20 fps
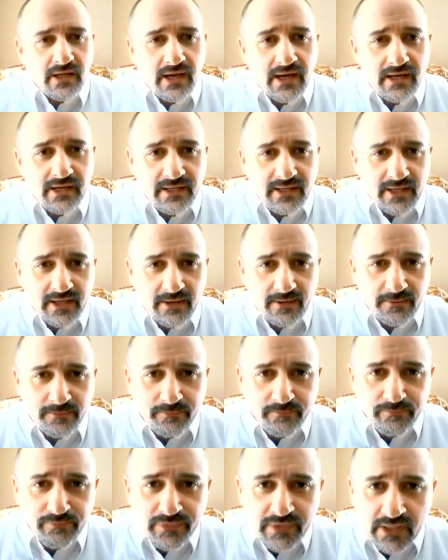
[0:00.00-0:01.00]
Anyhow,
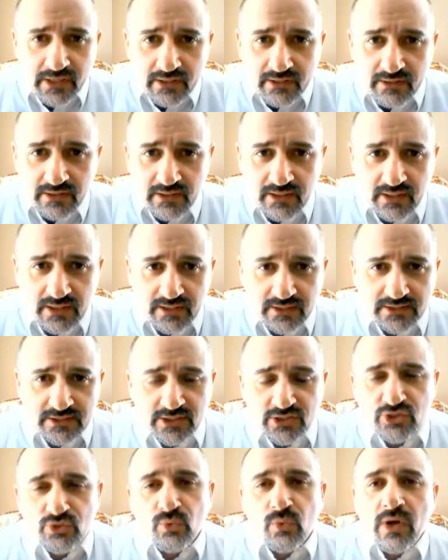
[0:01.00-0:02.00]
the
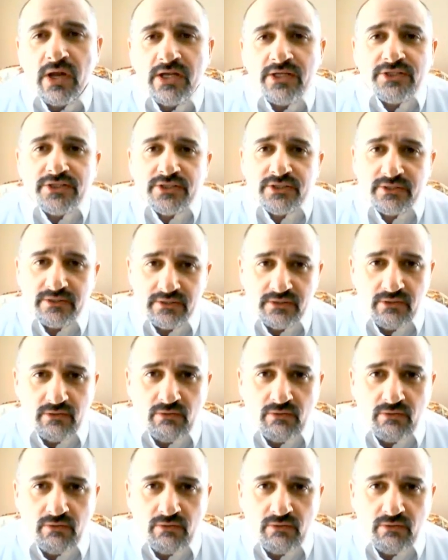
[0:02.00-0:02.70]
situation